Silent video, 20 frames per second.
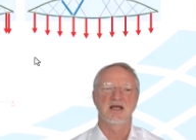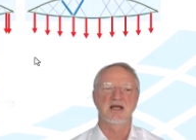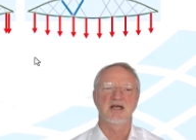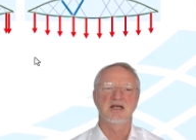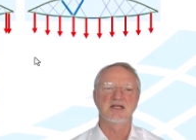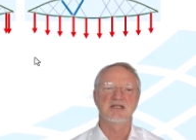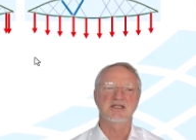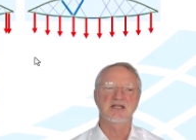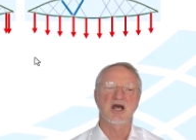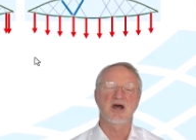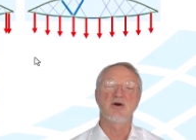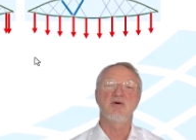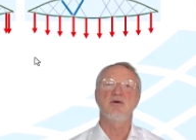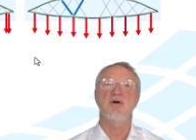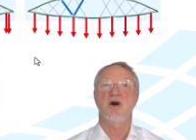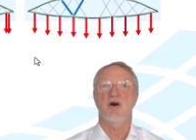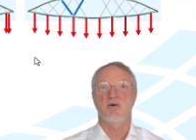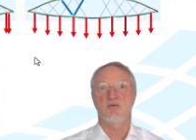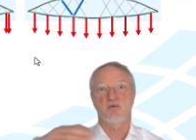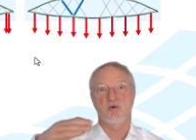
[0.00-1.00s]

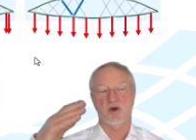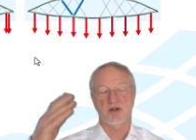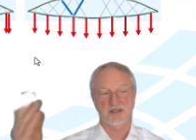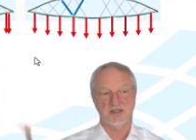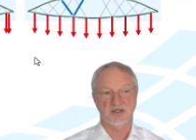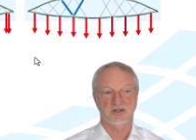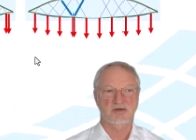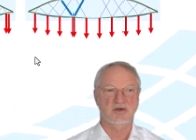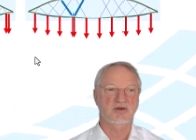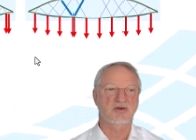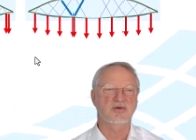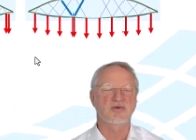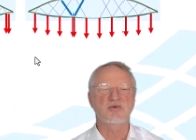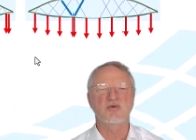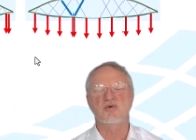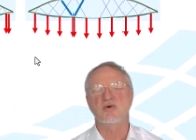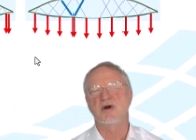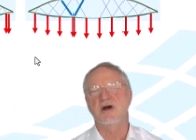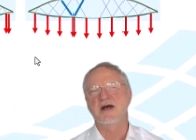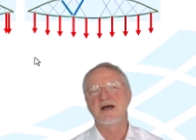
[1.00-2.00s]
So what to
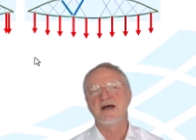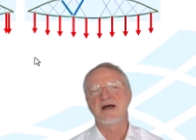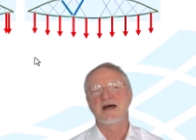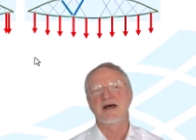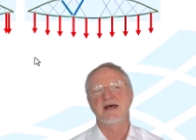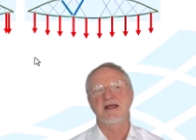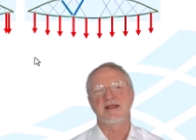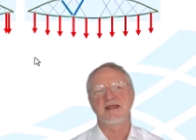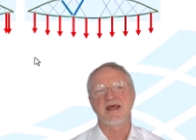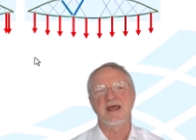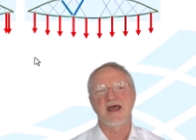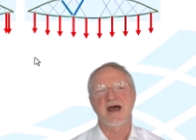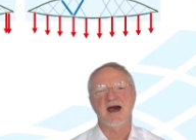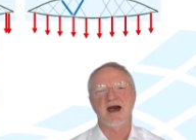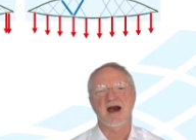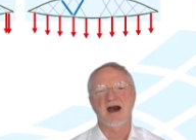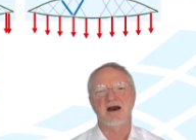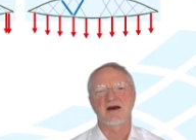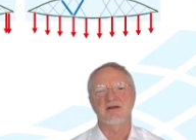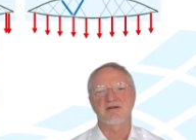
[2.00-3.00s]
do? There
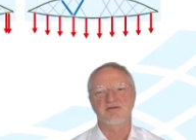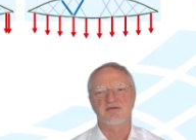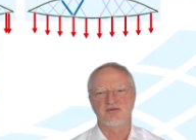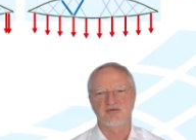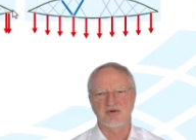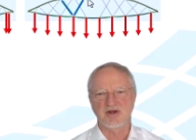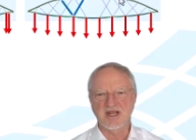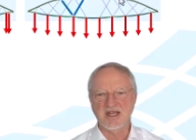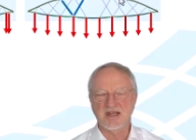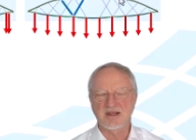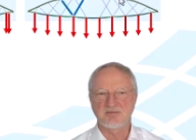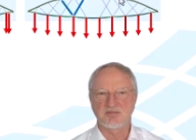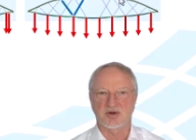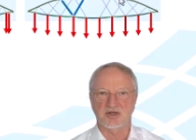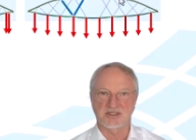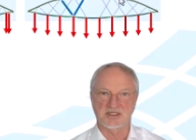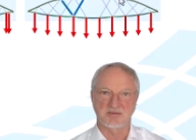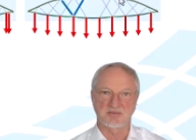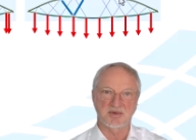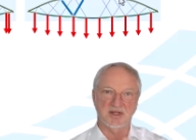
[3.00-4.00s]
are three
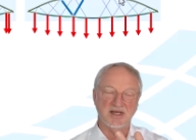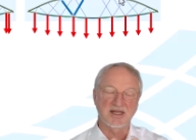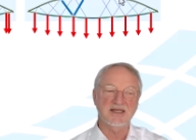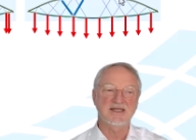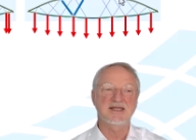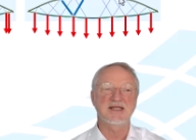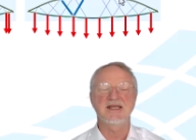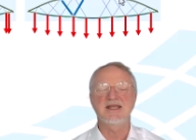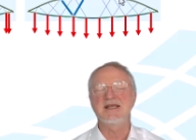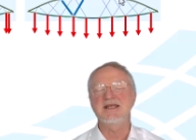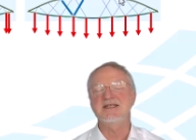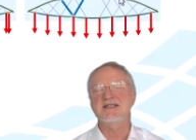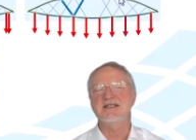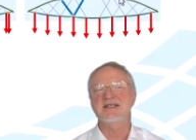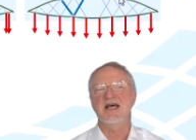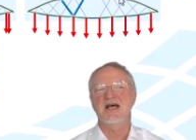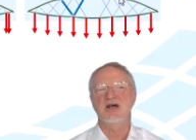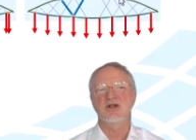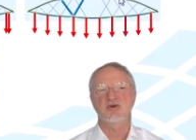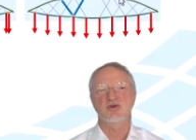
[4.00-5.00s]
possibilities
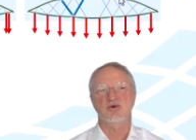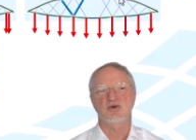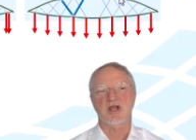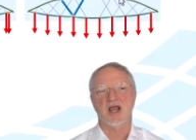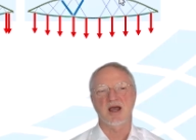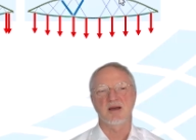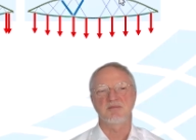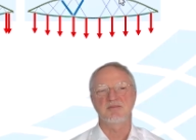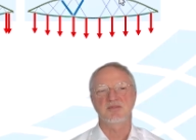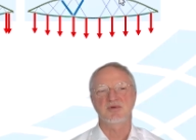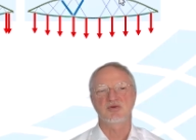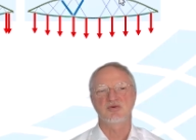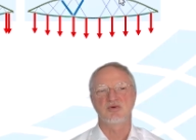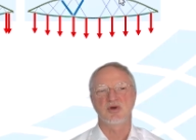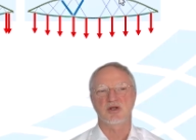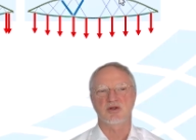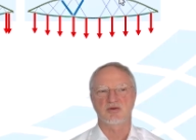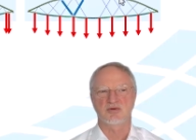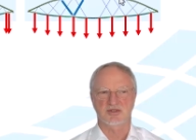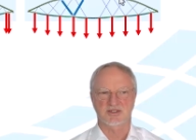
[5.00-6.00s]
to come to a
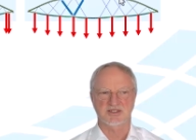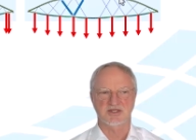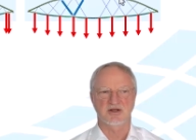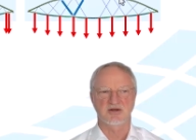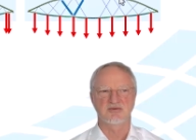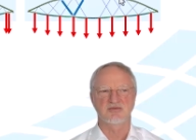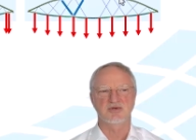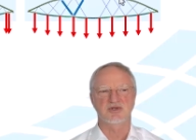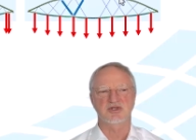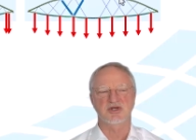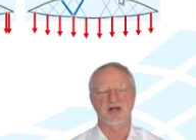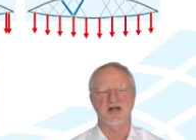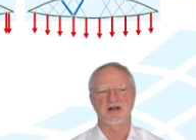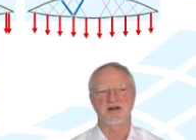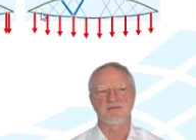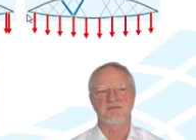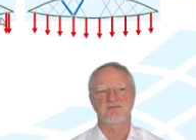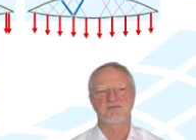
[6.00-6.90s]
good solution.